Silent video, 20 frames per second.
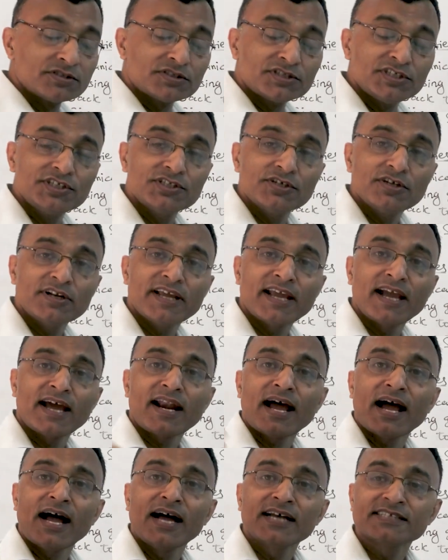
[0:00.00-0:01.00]
teacher
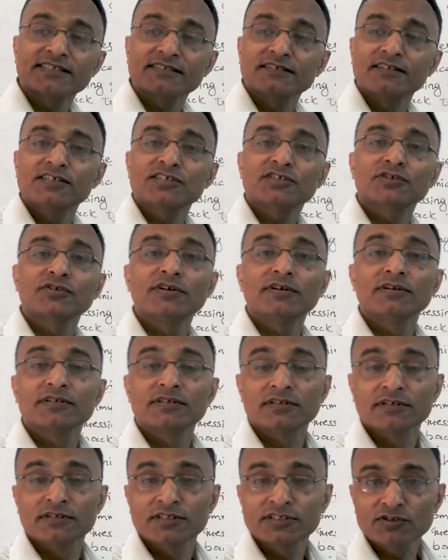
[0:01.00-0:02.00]
can ask the
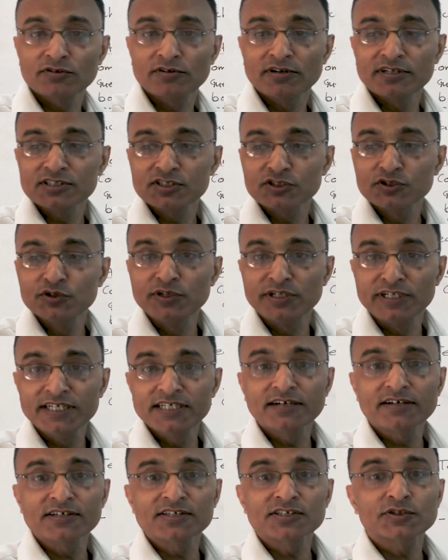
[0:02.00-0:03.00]
students to
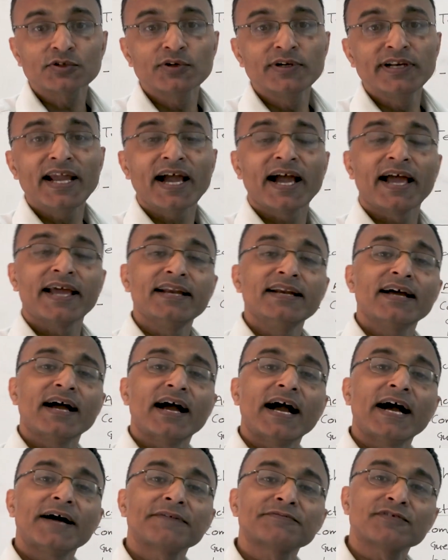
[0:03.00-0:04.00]
read a story,
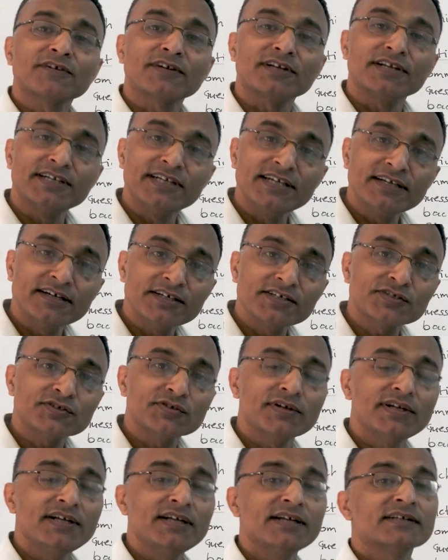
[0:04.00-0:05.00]
and after reading a
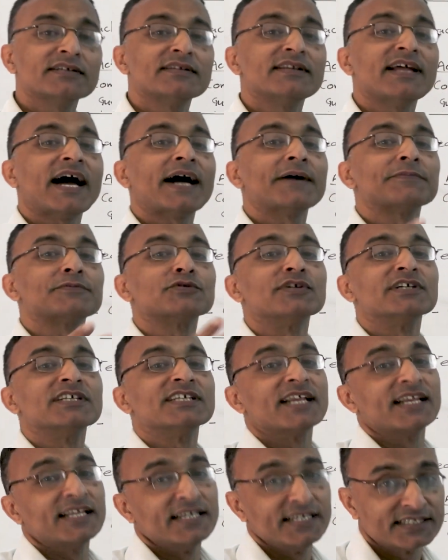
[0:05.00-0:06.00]
story they have to
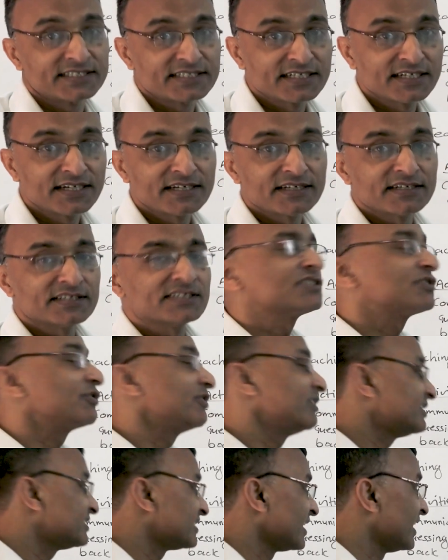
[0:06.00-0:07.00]
retell it.
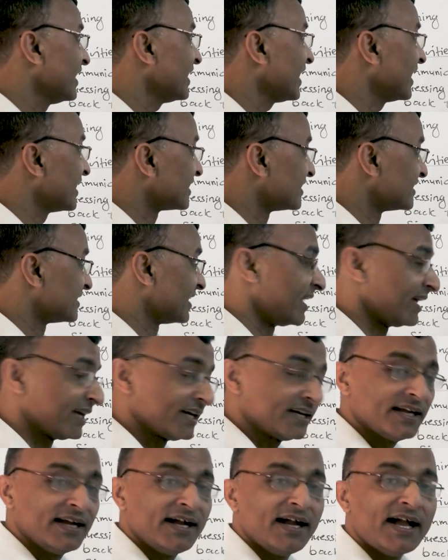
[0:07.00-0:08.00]
Storytelling and
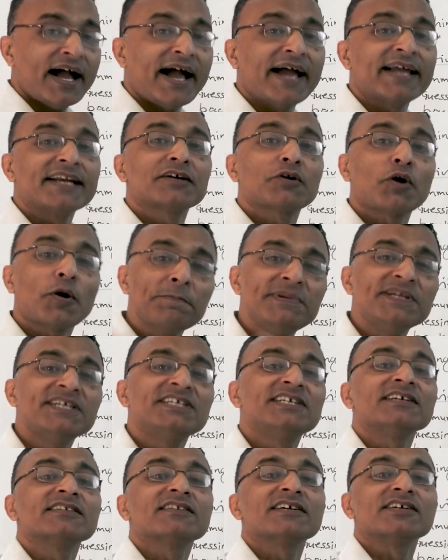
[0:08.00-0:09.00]
retelling, and
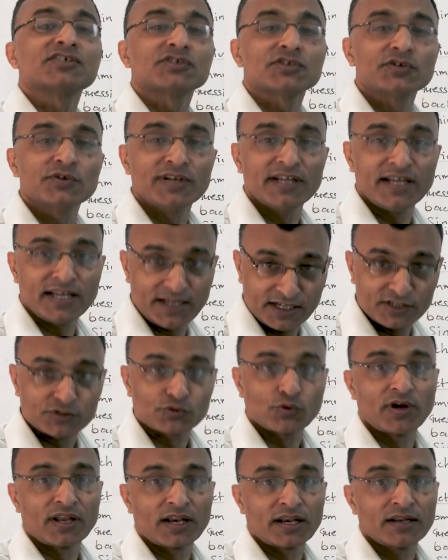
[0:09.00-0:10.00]
completing the story
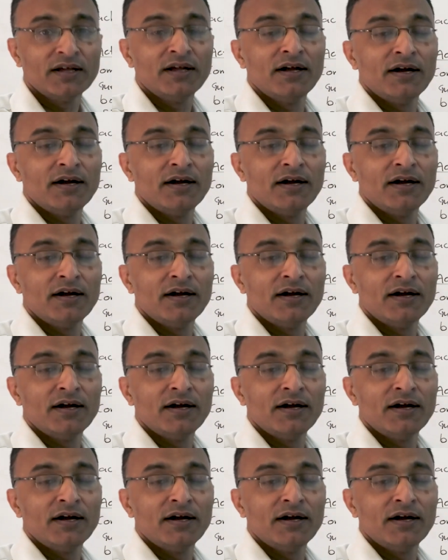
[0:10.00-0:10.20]
as well